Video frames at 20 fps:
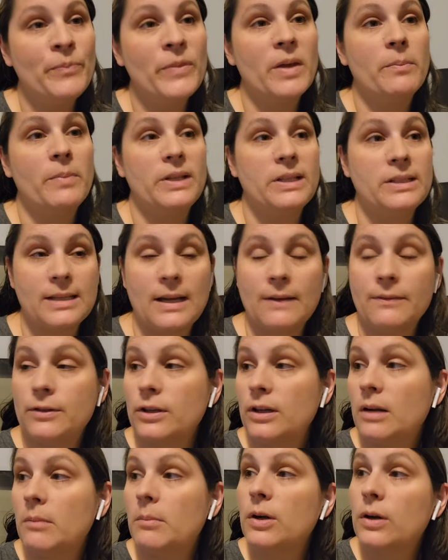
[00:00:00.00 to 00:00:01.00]
But this
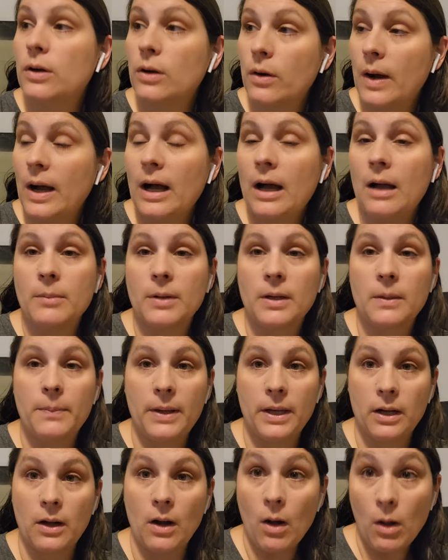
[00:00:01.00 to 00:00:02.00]
afternoon, I'm going to go out, I'm going to
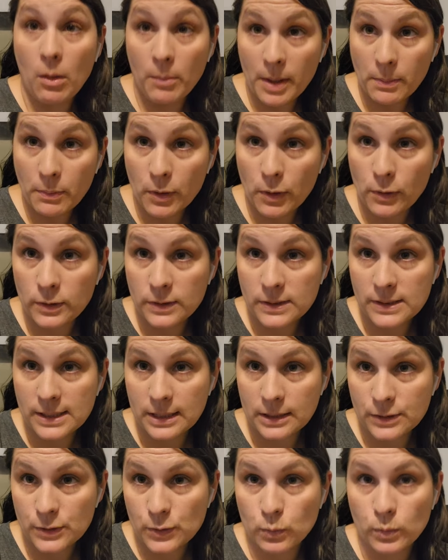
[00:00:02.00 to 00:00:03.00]
pick all my produce
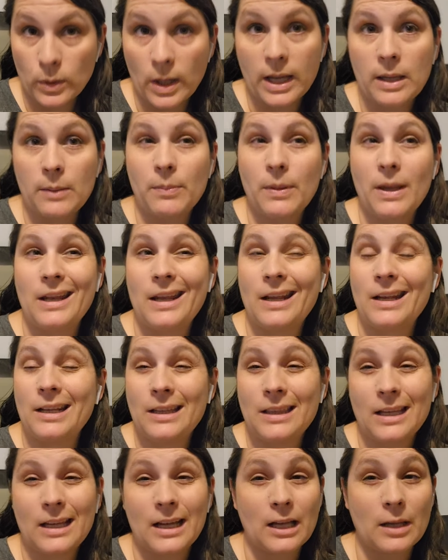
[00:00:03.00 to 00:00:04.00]
that is ripe and
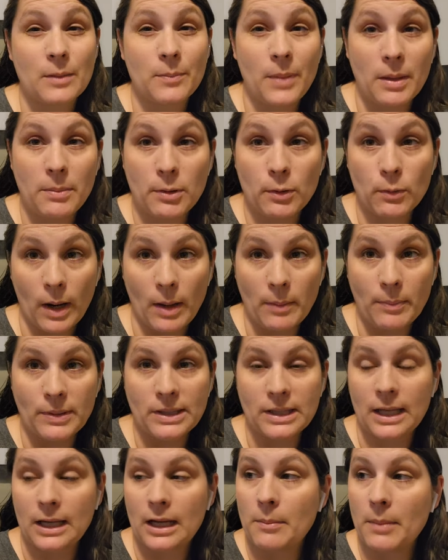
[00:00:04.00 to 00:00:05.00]
anything I can maybe
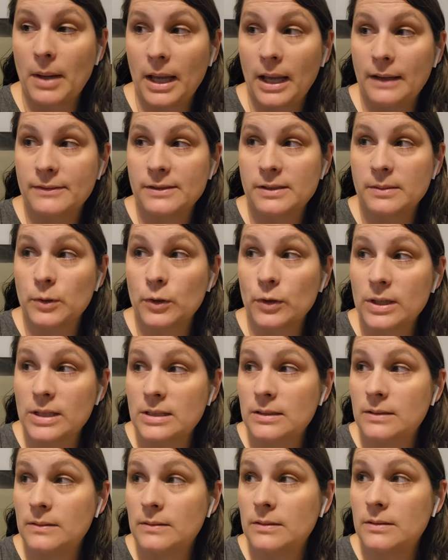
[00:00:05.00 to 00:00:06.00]
ripen. Like, I might have some
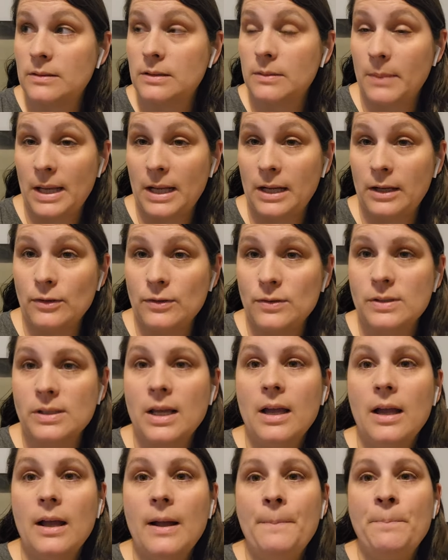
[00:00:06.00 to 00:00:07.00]
green tomatoes,
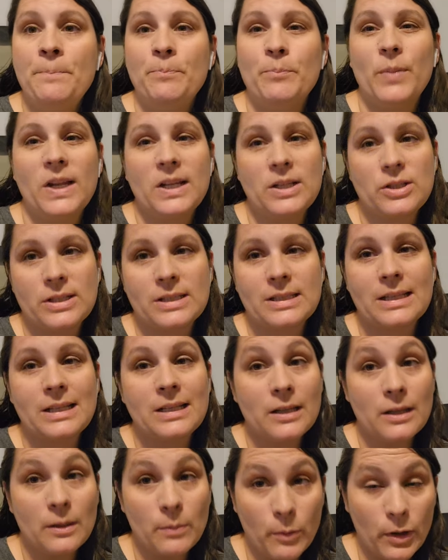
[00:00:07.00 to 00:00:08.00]
but it's just
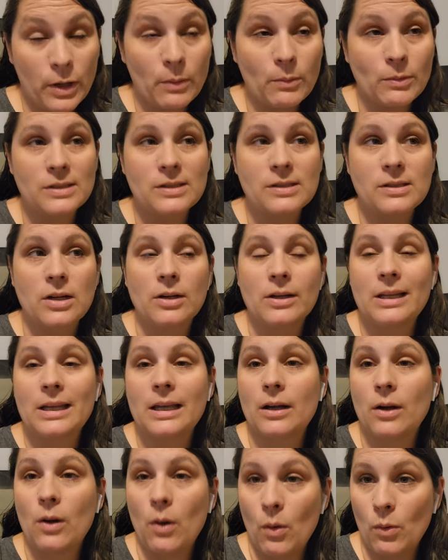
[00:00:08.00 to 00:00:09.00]
getting to the point where it's starting to
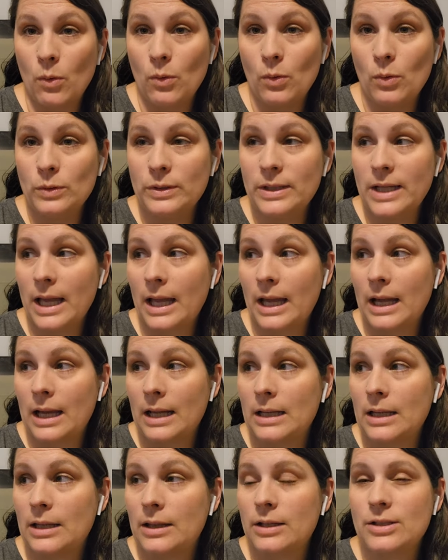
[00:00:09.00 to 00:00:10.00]
get cold
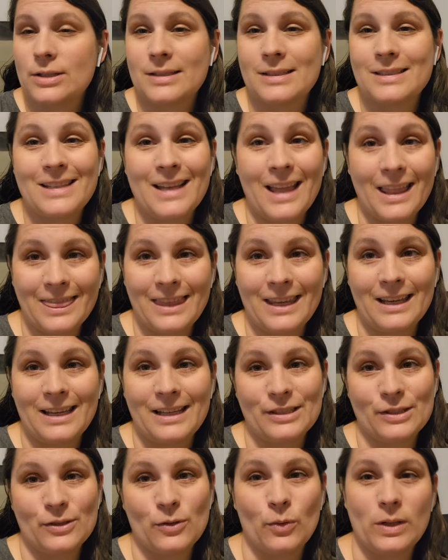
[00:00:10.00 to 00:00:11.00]
and there's just nothing
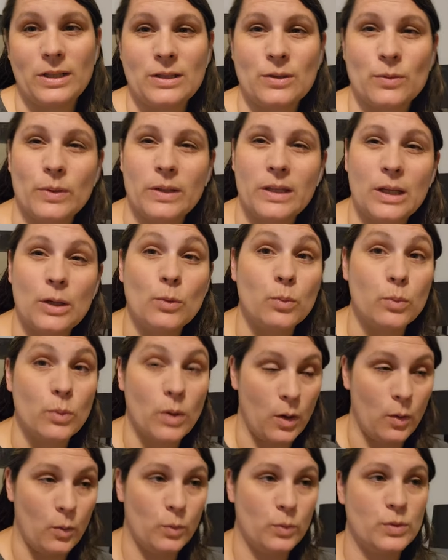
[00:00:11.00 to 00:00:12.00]
is going to really
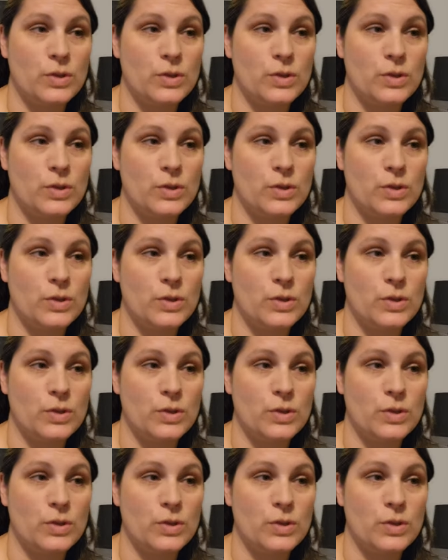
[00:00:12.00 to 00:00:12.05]
grow.